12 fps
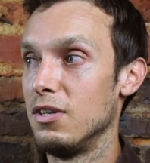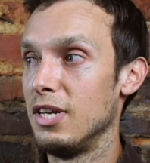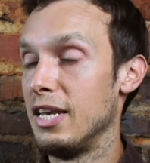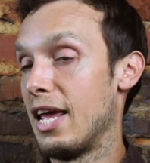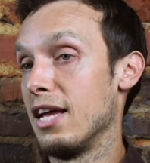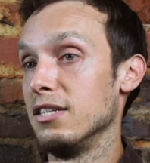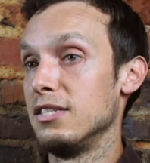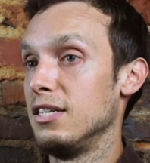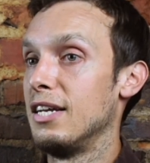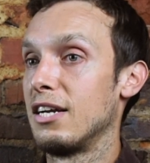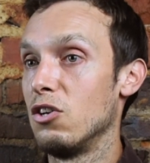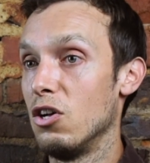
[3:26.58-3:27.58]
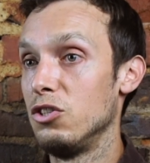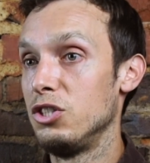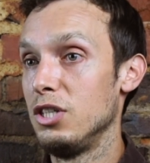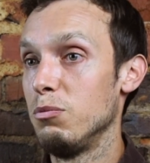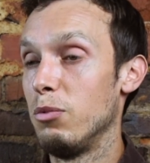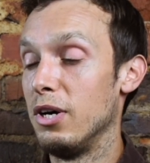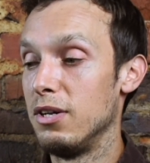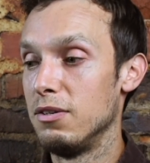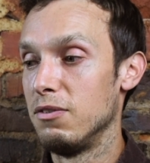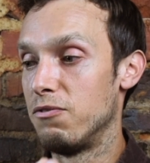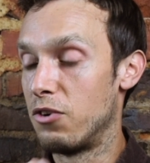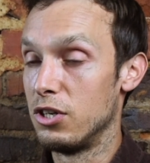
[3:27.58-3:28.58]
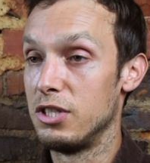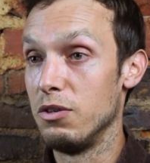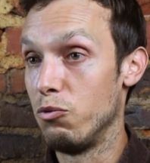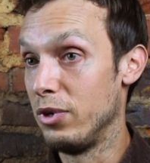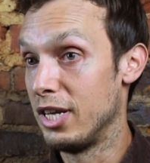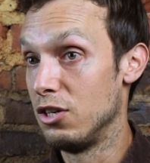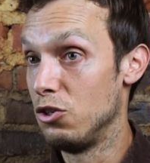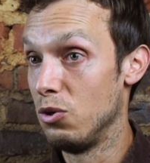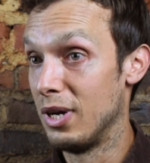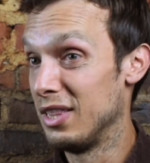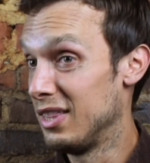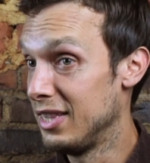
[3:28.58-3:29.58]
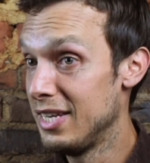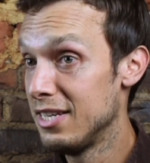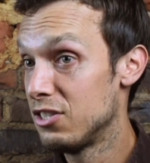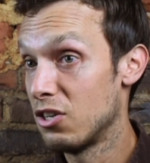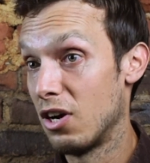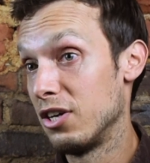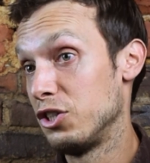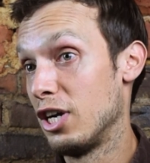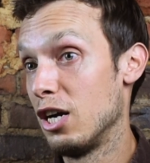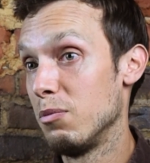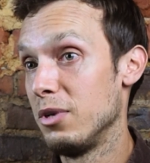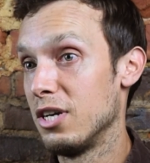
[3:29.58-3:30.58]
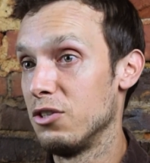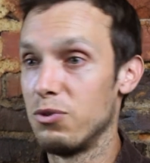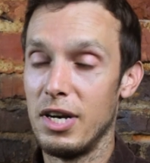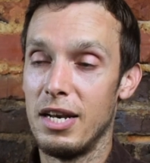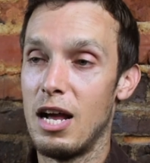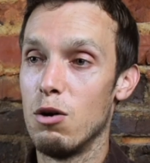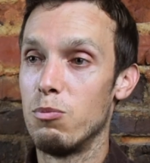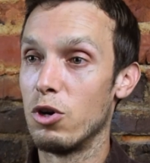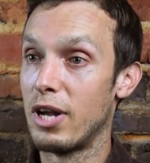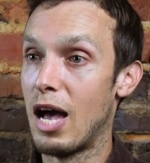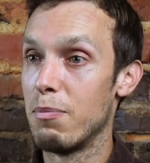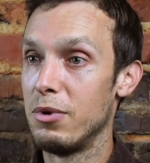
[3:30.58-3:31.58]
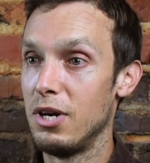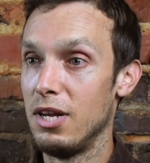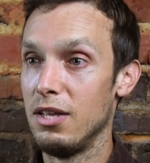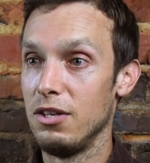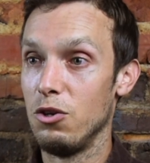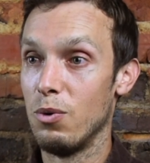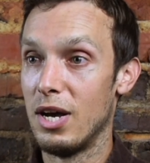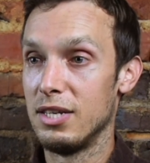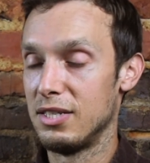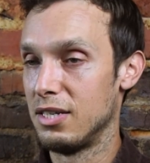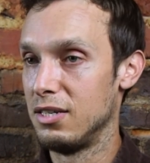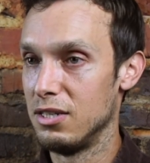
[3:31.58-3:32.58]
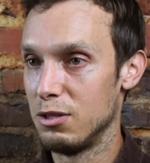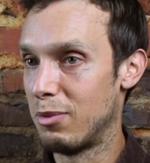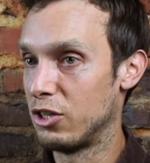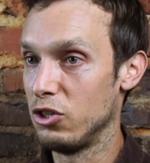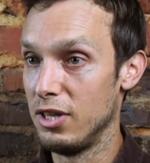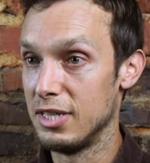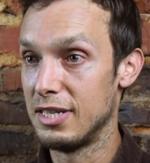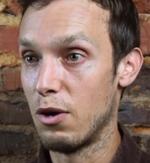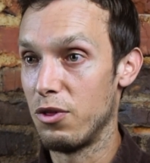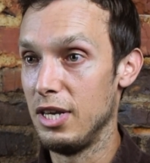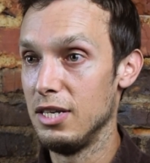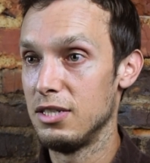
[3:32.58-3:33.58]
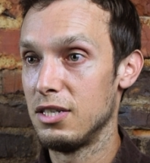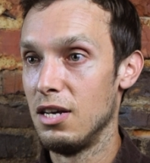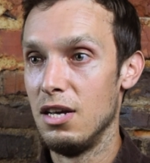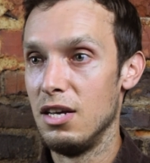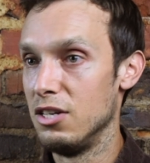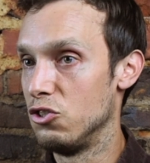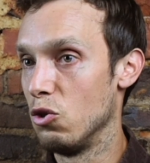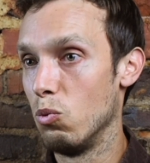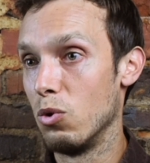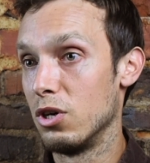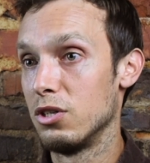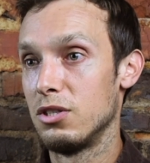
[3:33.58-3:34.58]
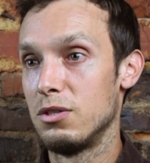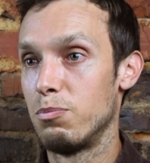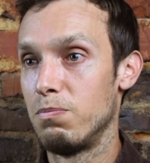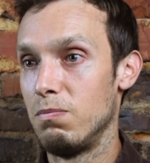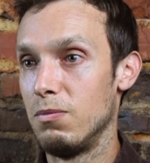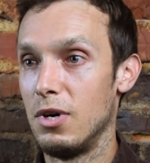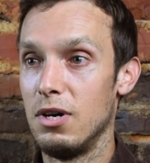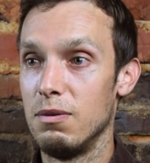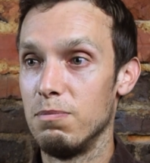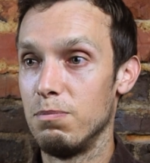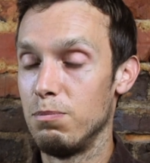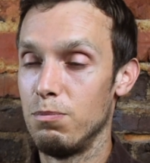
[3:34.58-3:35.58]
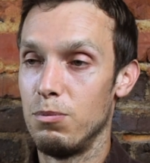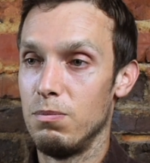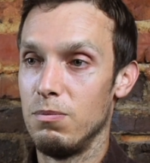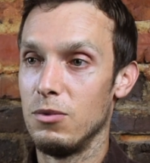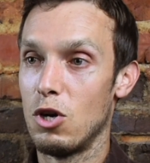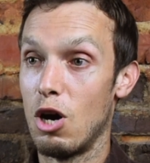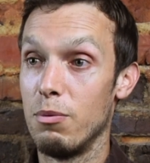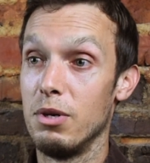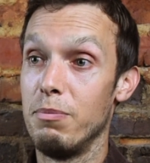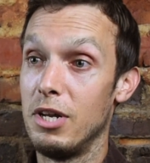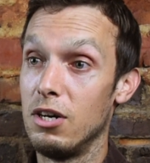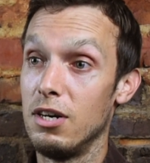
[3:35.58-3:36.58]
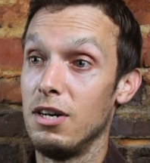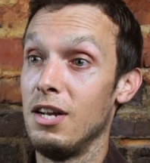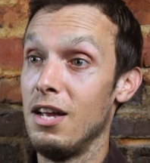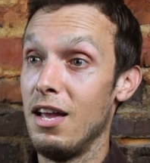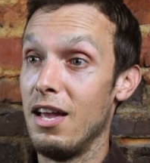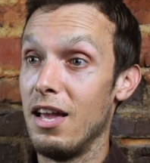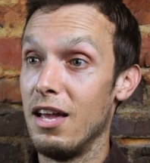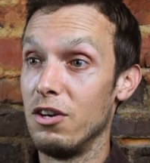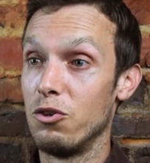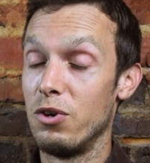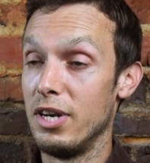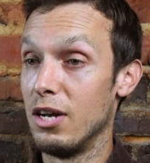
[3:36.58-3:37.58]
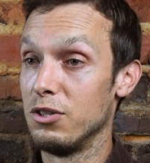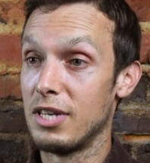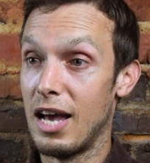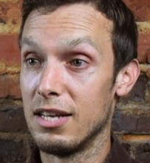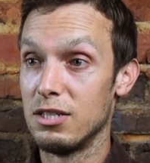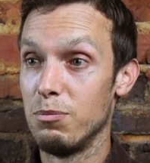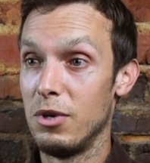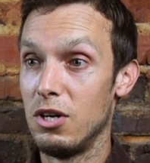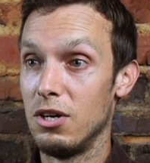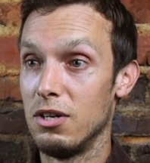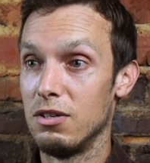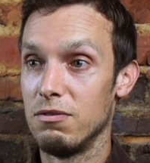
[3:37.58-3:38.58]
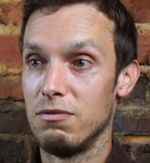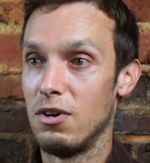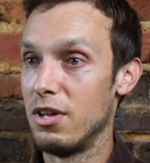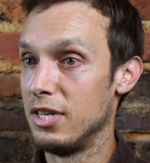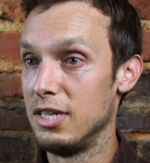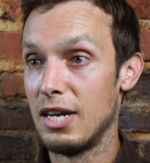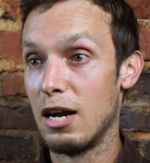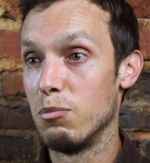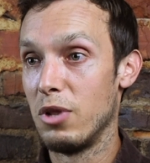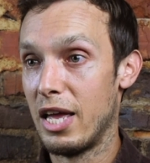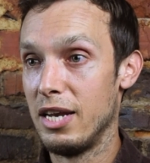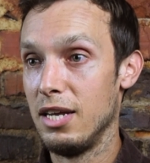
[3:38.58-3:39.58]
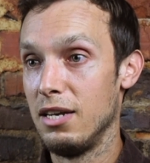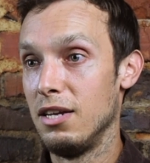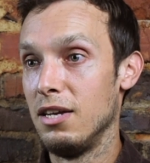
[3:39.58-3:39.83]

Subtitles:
enhance the technology. But first, if we can do at least our share, because right now per capita, the US and especially the Southeast is the worst carbon emitter and greenhouse gas emitter on the entire planet.